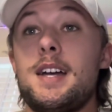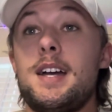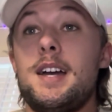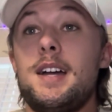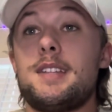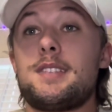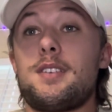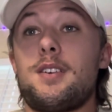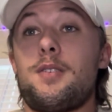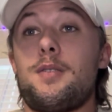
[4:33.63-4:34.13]

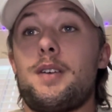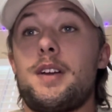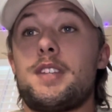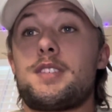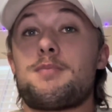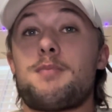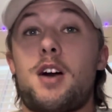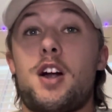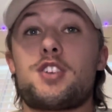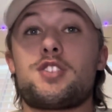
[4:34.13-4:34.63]
So
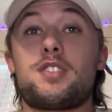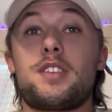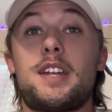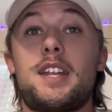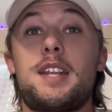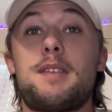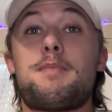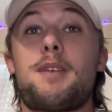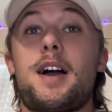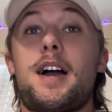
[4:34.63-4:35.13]
it's
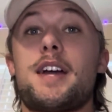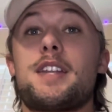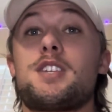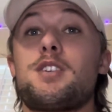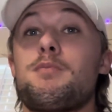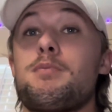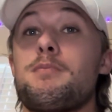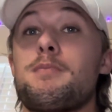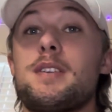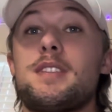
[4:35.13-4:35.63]
modulated by
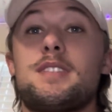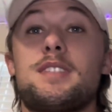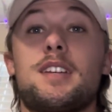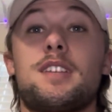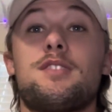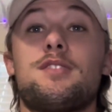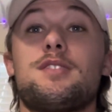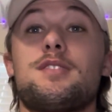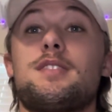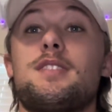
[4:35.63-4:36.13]
dopamine
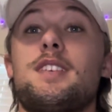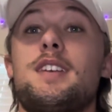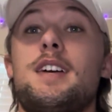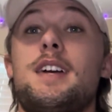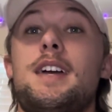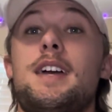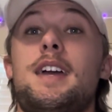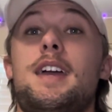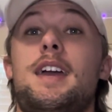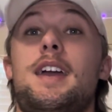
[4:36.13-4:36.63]
signals,
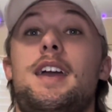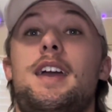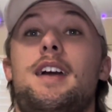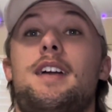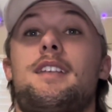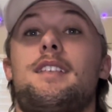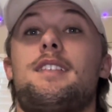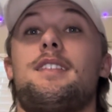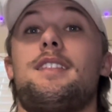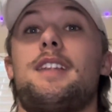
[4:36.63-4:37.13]

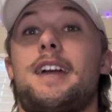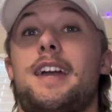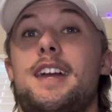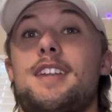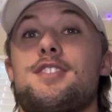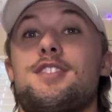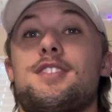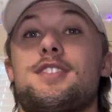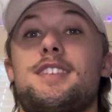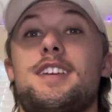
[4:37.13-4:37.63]
and like I
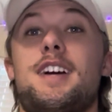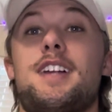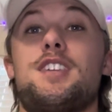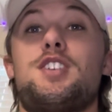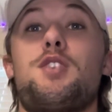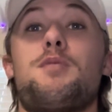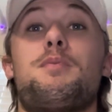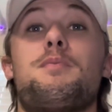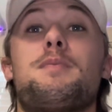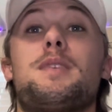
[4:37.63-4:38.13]
just said,
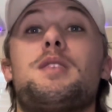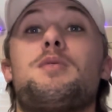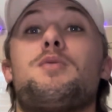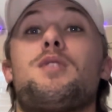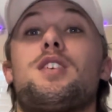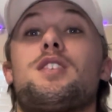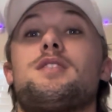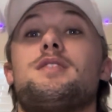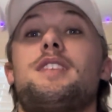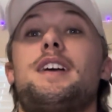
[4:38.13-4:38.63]
dopamine
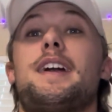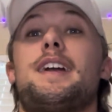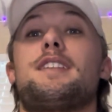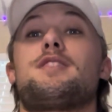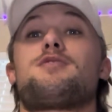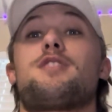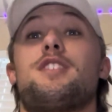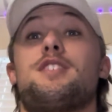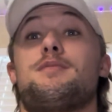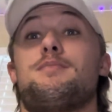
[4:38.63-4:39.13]
works like
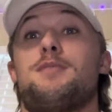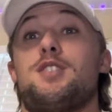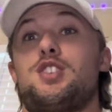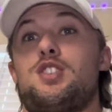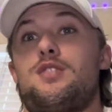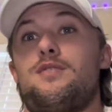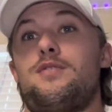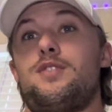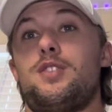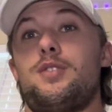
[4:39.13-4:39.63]

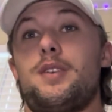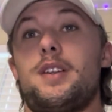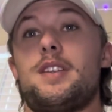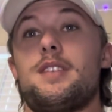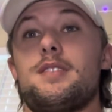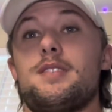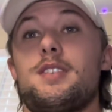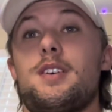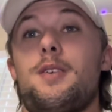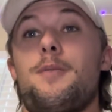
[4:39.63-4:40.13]
transmission fluid.
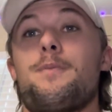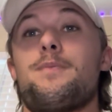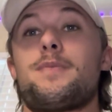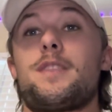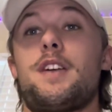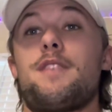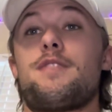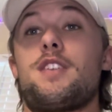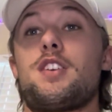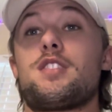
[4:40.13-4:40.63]
So
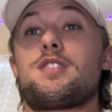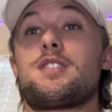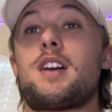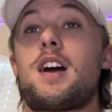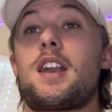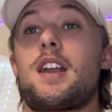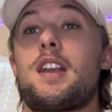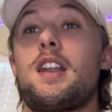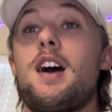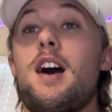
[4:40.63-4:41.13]
if there's
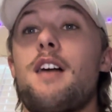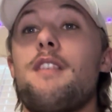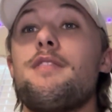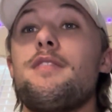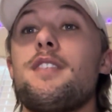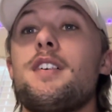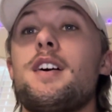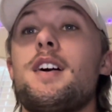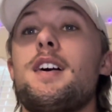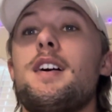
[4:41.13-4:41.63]
not enough,
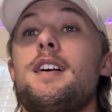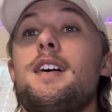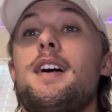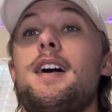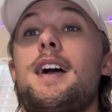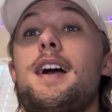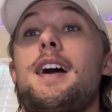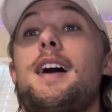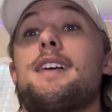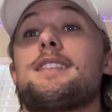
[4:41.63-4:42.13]

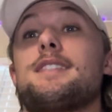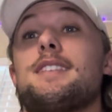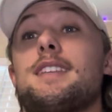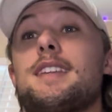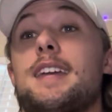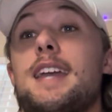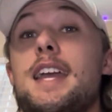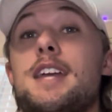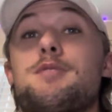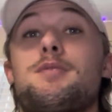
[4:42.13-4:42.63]
as in the
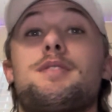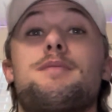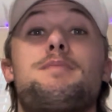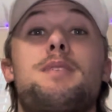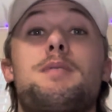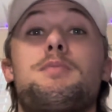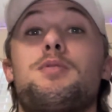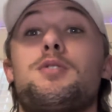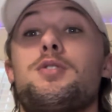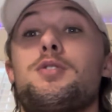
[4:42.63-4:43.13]
case with
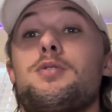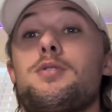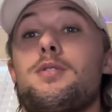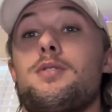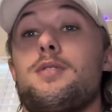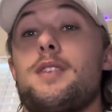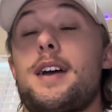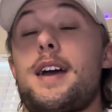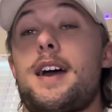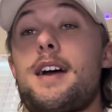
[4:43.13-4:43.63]
people
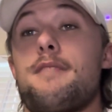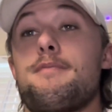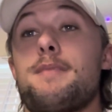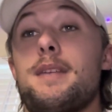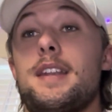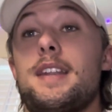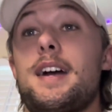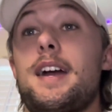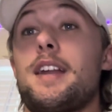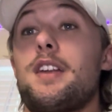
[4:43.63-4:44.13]
who have
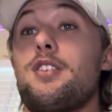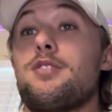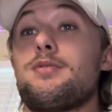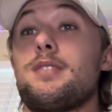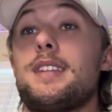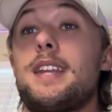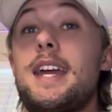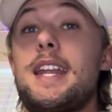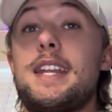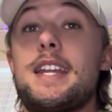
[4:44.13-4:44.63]
been diagnosed
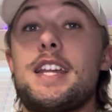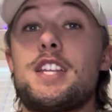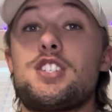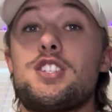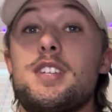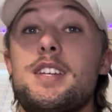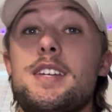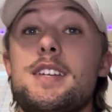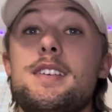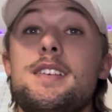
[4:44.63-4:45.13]
with
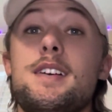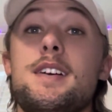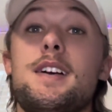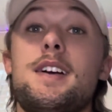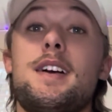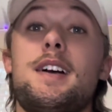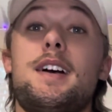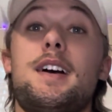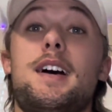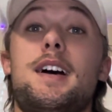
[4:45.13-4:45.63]
ADHD,
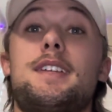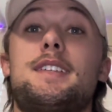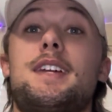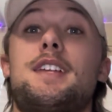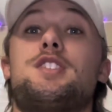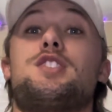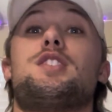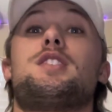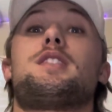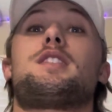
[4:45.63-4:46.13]

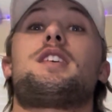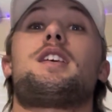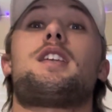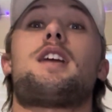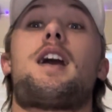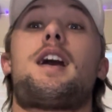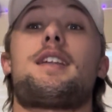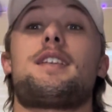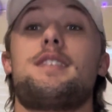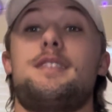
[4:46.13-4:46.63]
attention
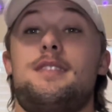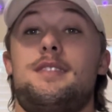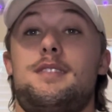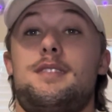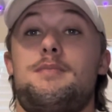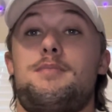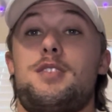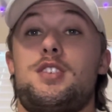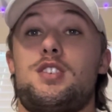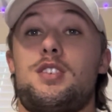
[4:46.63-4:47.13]
cannot easily
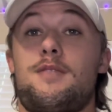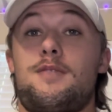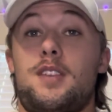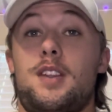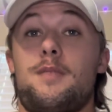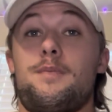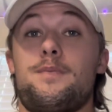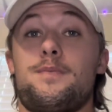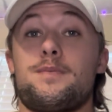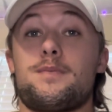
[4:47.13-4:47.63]
be
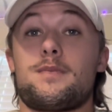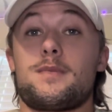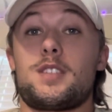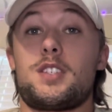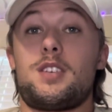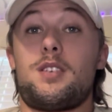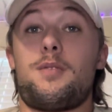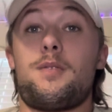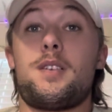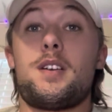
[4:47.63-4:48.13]
shifted.
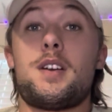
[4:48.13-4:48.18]
So